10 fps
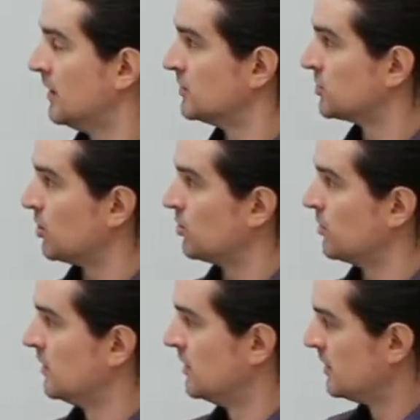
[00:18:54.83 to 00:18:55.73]

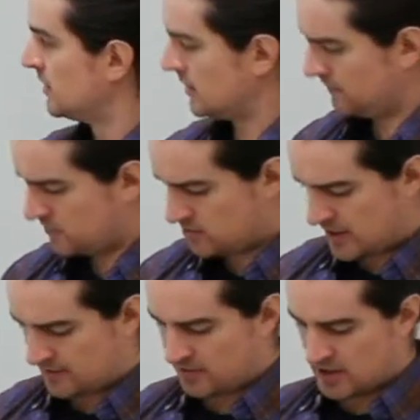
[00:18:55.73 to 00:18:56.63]
So if you
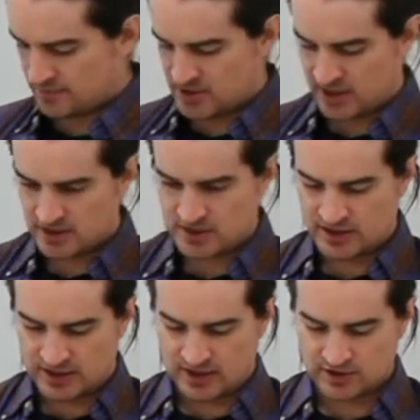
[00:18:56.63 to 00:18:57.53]
have an object
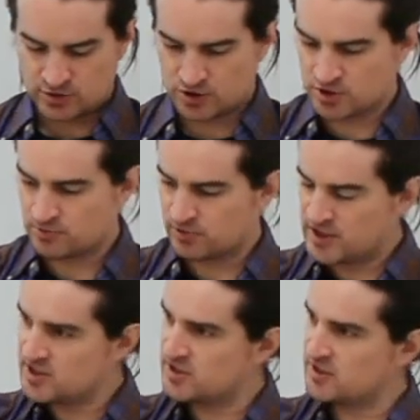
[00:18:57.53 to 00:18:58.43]
and you just
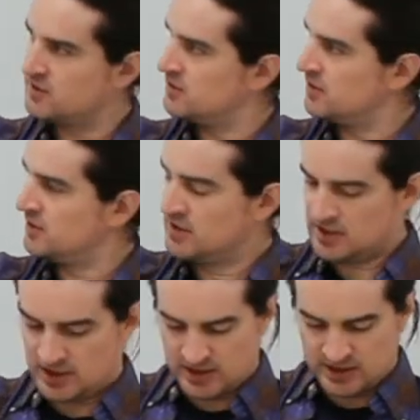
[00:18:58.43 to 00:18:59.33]
release it,
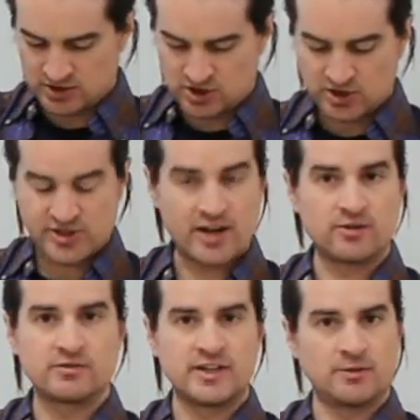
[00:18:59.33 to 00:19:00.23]
it starts
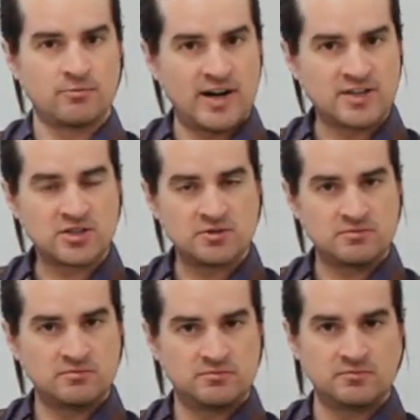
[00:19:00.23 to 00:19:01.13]
out at rest,
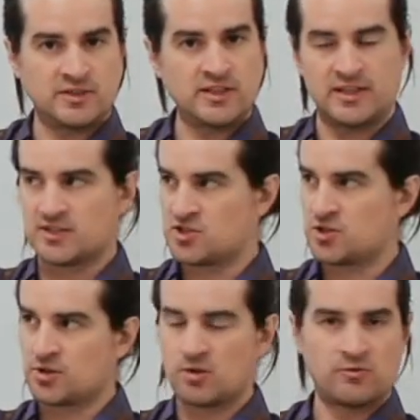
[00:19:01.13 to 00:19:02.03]
right? It has zero